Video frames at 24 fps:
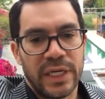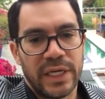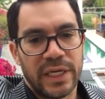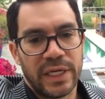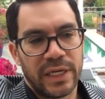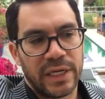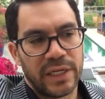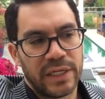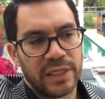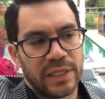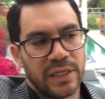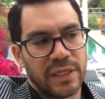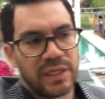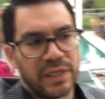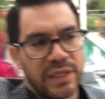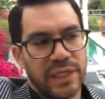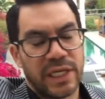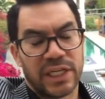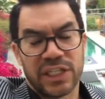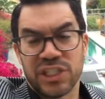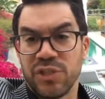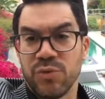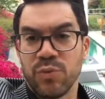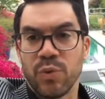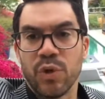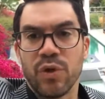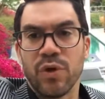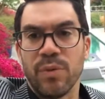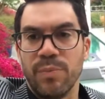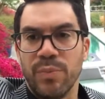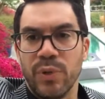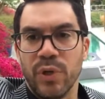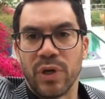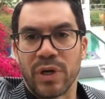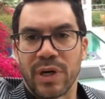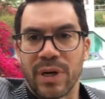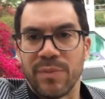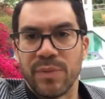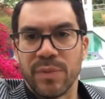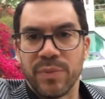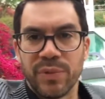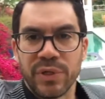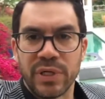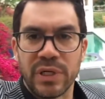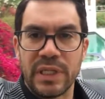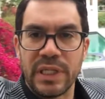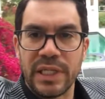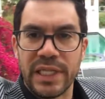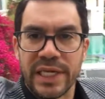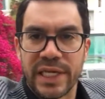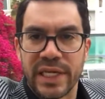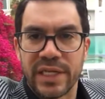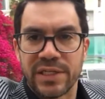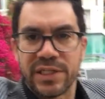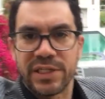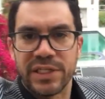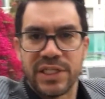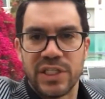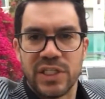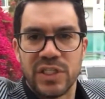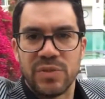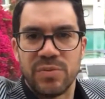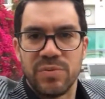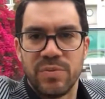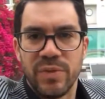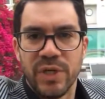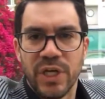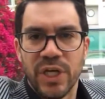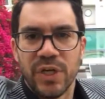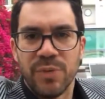And he actually wrote a book. I'm gonna put a link to his